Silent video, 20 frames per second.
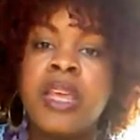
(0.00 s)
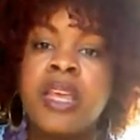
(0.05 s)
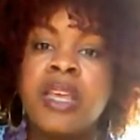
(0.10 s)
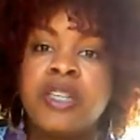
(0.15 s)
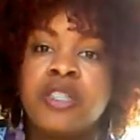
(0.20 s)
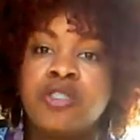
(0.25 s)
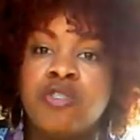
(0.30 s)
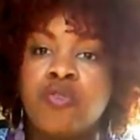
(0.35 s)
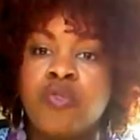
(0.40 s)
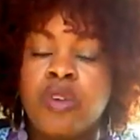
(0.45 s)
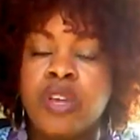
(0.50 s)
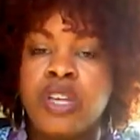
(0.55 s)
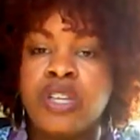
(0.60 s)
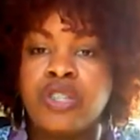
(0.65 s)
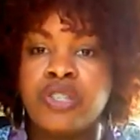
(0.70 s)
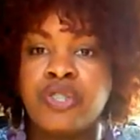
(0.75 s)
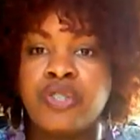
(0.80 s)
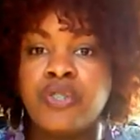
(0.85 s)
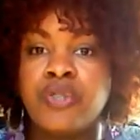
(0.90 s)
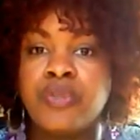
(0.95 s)
is
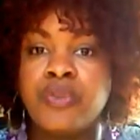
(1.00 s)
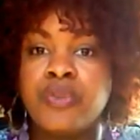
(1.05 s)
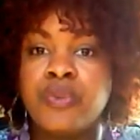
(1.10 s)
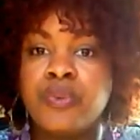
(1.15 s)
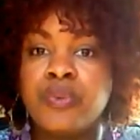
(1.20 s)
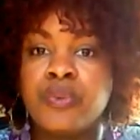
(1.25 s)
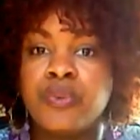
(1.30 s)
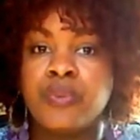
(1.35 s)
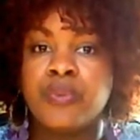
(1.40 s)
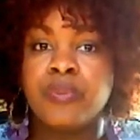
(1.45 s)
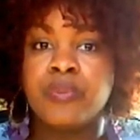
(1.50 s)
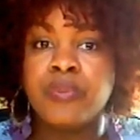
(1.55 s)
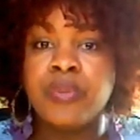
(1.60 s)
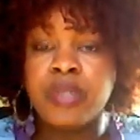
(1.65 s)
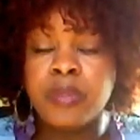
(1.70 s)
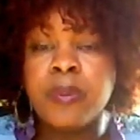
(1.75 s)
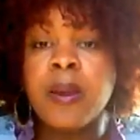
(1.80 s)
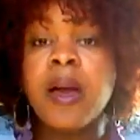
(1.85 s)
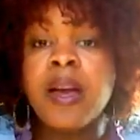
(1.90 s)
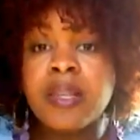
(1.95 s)
going to
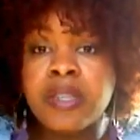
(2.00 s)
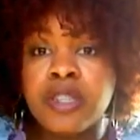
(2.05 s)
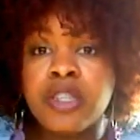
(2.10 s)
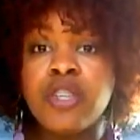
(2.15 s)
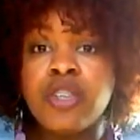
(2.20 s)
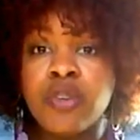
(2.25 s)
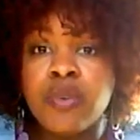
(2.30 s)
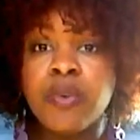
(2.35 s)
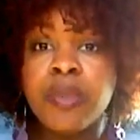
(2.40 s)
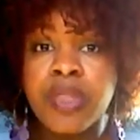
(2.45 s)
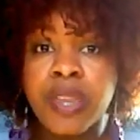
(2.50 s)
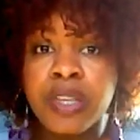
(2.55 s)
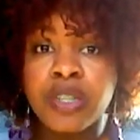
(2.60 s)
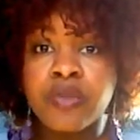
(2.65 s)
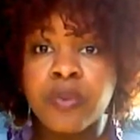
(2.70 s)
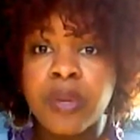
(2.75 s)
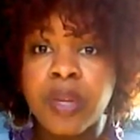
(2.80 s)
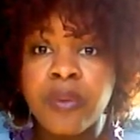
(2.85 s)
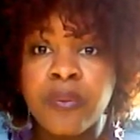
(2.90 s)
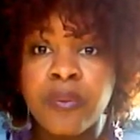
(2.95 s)
respond to you
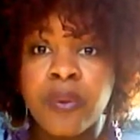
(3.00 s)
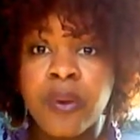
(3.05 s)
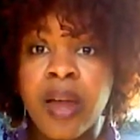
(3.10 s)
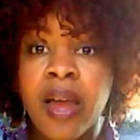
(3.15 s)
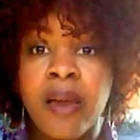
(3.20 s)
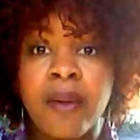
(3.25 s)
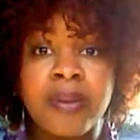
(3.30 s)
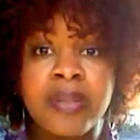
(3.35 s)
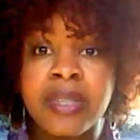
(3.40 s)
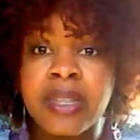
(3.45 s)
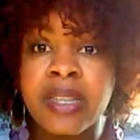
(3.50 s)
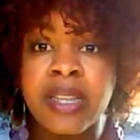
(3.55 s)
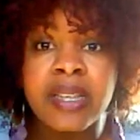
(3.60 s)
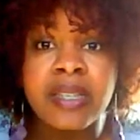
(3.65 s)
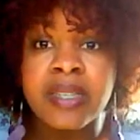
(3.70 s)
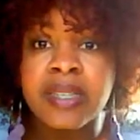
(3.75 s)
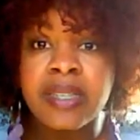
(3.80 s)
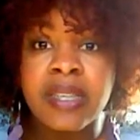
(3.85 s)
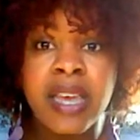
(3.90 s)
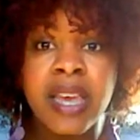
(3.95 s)
within 24 hours
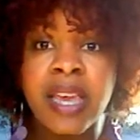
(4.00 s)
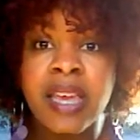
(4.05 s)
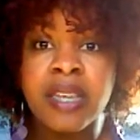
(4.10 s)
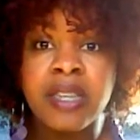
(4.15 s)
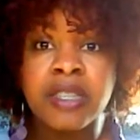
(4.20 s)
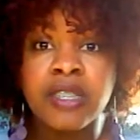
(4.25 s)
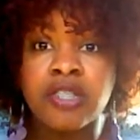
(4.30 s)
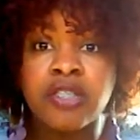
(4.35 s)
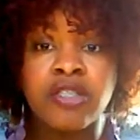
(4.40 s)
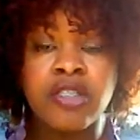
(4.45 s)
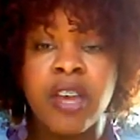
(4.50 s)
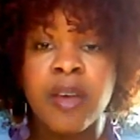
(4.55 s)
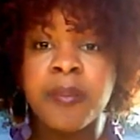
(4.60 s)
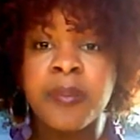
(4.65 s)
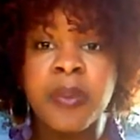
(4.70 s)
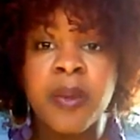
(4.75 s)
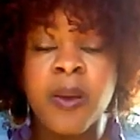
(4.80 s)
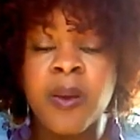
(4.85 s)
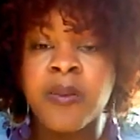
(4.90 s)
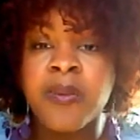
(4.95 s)
unless his hand is
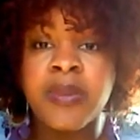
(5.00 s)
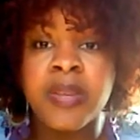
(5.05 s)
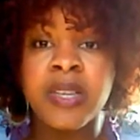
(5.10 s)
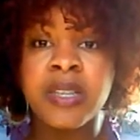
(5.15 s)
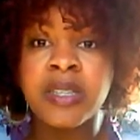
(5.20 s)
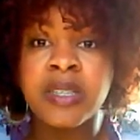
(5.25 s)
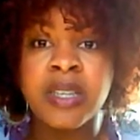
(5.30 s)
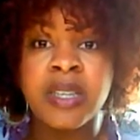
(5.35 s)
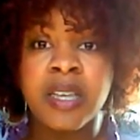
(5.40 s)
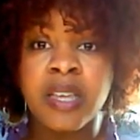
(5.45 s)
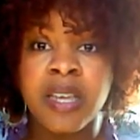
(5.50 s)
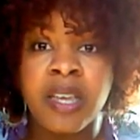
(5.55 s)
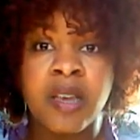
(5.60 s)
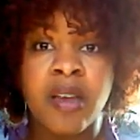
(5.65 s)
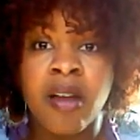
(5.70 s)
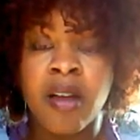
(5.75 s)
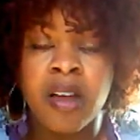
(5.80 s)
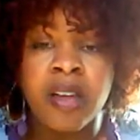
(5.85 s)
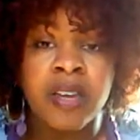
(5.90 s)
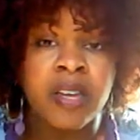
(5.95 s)
chopped off and he's in
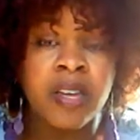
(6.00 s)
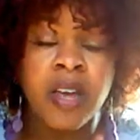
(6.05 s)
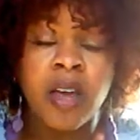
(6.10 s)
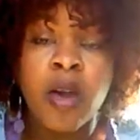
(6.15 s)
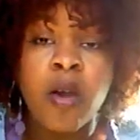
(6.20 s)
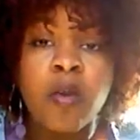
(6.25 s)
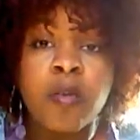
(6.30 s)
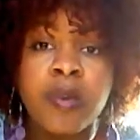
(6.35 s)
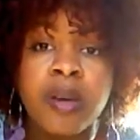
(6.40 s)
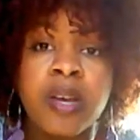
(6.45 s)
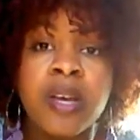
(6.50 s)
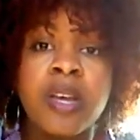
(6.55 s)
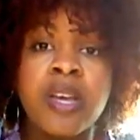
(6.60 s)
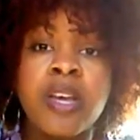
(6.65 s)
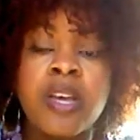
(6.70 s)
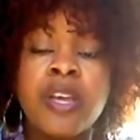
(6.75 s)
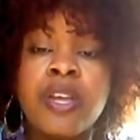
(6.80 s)
the ER in a coma.